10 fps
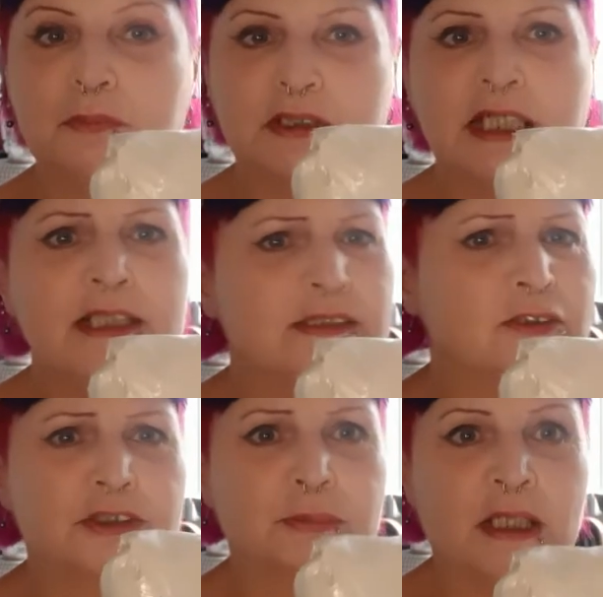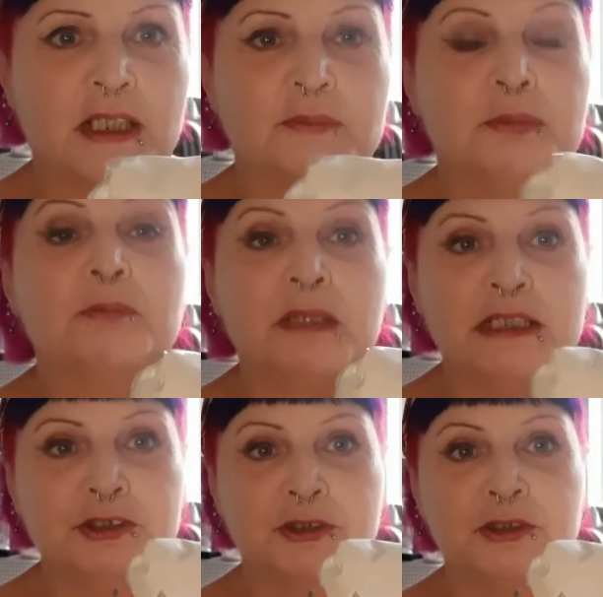cake's not so bad, but
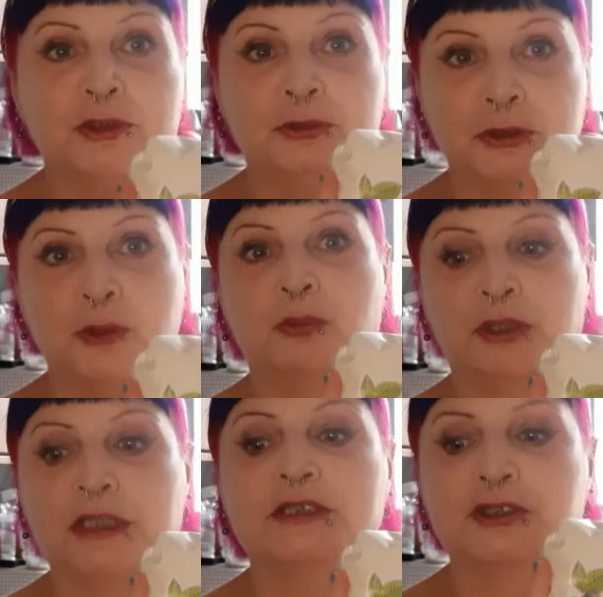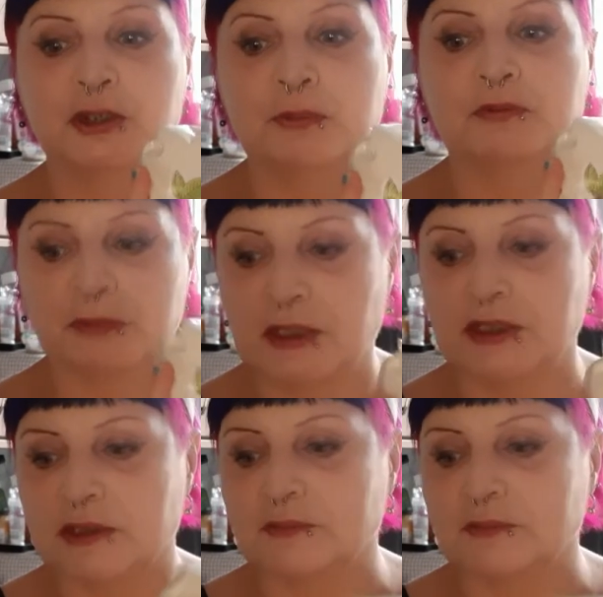pastry, you do want it super fine.